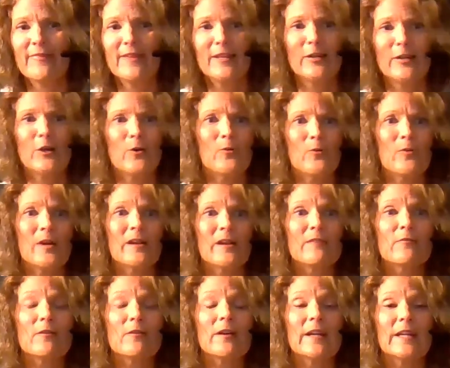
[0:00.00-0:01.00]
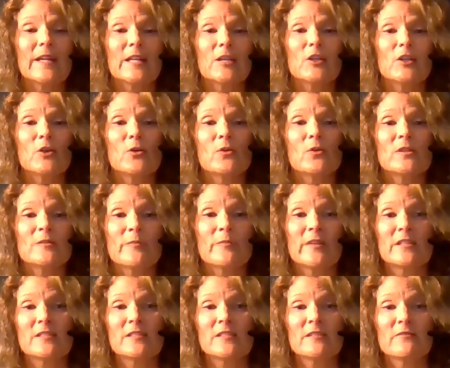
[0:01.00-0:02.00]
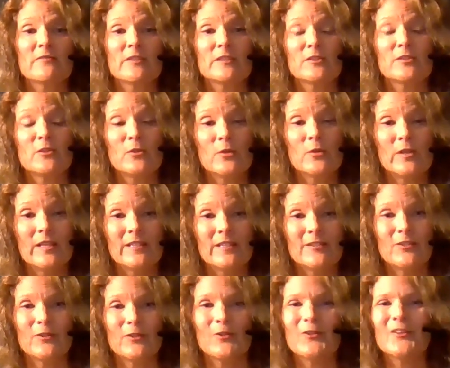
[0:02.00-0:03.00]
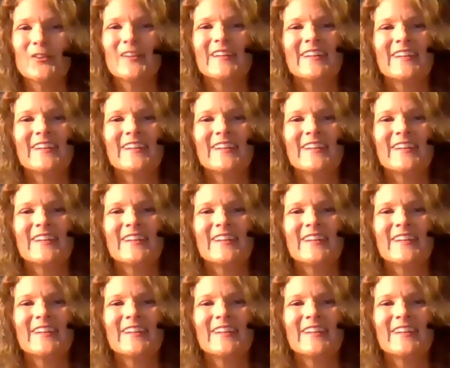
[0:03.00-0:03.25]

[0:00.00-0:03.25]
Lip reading: whatever I can do as my civic duty to